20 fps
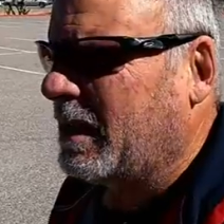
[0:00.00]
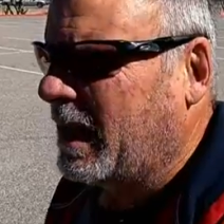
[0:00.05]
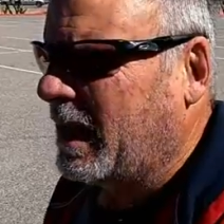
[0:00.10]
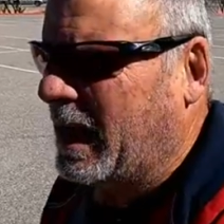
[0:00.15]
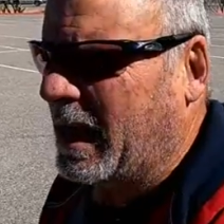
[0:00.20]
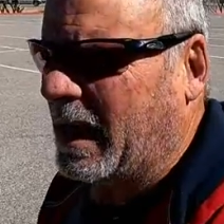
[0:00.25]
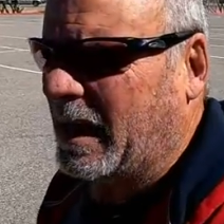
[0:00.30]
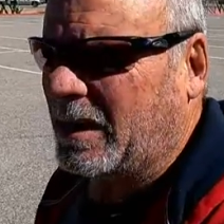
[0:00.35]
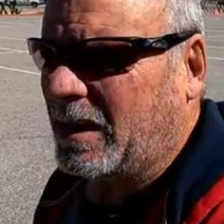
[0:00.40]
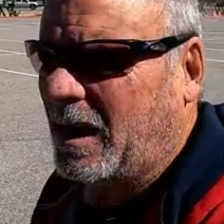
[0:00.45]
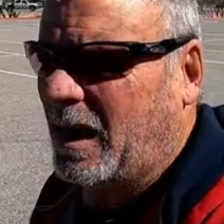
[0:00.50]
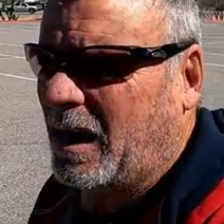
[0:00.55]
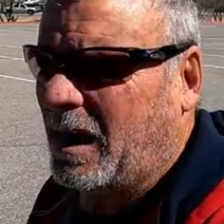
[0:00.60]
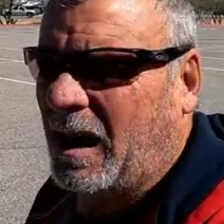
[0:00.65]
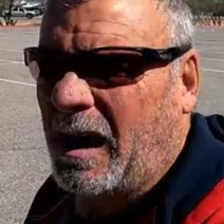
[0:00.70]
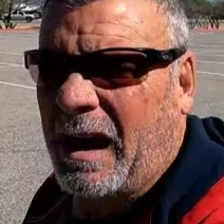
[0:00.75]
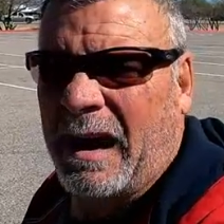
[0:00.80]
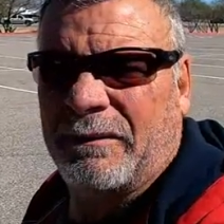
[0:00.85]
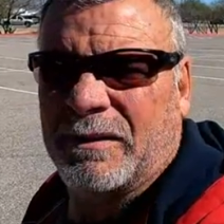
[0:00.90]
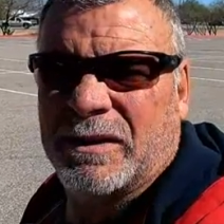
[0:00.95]
And uh,
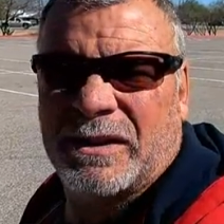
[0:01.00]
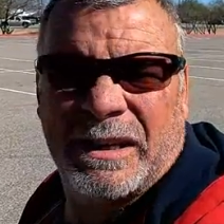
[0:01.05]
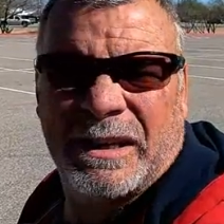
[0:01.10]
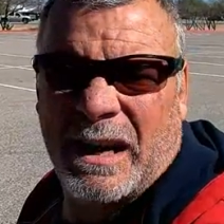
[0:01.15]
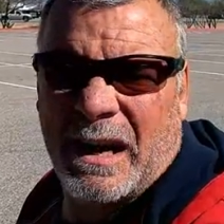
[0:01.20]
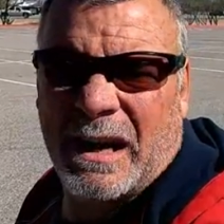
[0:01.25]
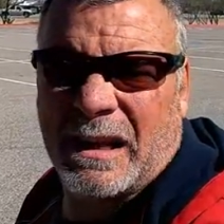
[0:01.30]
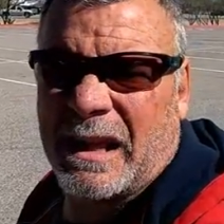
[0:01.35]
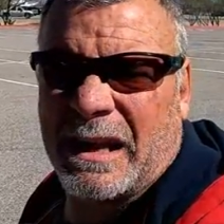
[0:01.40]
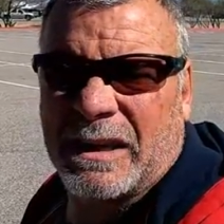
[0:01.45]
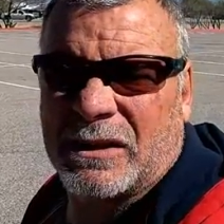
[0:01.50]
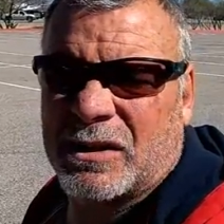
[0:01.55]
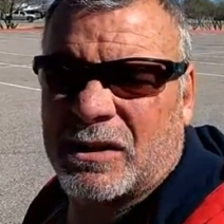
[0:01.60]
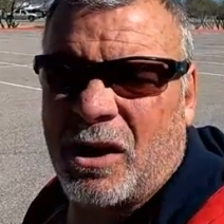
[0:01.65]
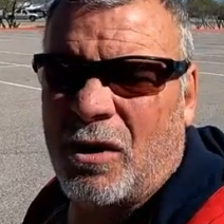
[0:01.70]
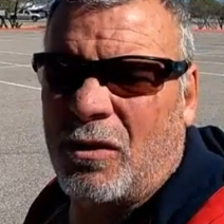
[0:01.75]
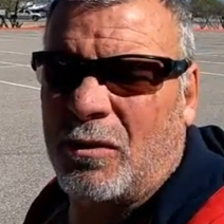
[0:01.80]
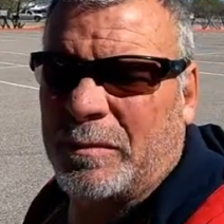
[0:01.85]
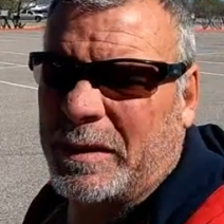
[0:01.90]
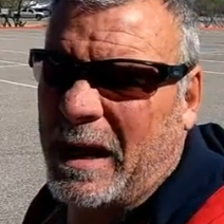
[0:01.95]
I haven't seen anything
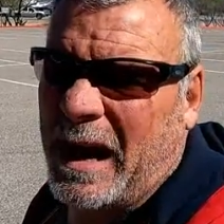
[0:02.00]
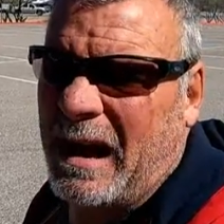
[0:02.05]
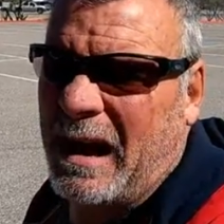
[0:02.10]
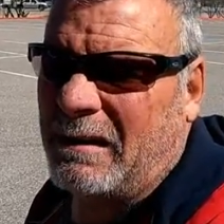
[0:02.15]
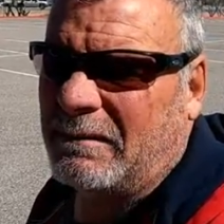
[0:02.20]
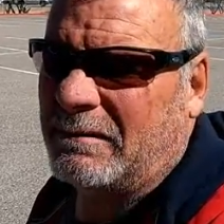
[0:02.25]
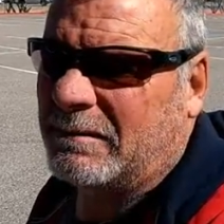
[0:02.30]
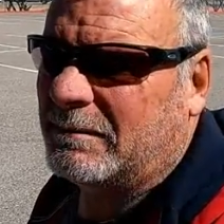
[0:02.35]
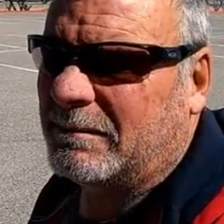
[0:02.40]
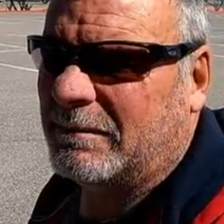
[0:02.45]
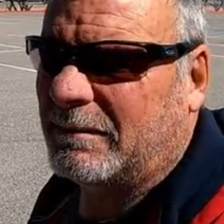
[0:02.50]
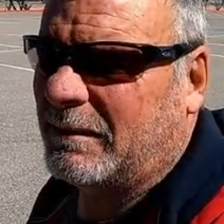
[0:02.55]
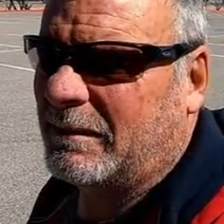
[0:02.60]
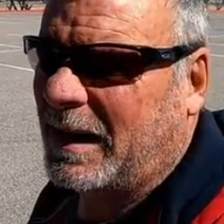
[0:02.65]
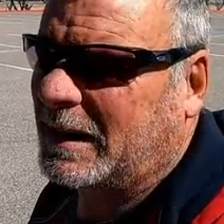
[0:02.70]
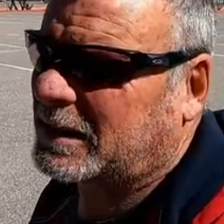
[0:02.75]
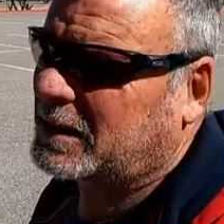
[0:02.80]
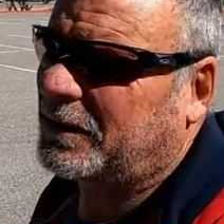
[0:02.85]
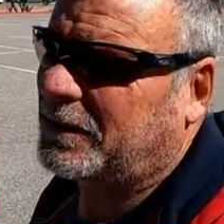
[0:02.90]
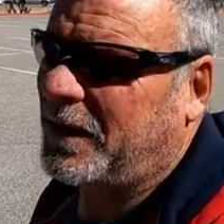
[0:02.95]
slow him down.
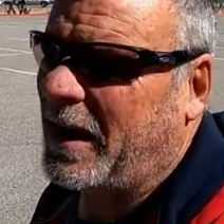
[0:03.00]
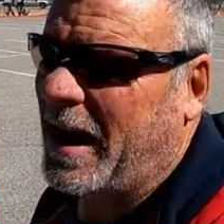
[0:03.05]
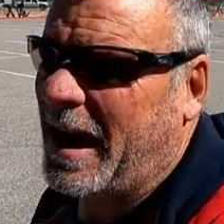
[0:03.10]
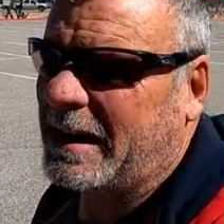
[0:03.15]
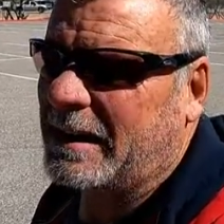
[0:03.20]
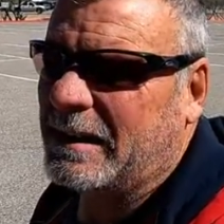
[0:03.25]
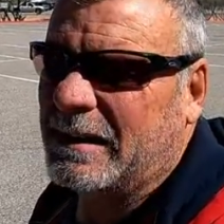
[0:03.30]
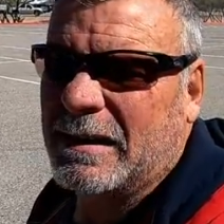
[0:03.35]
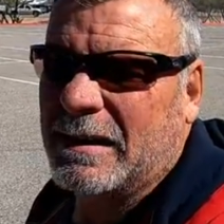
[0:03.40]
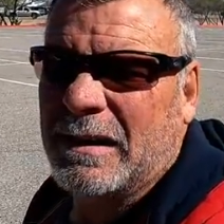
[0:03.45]
That's a fact.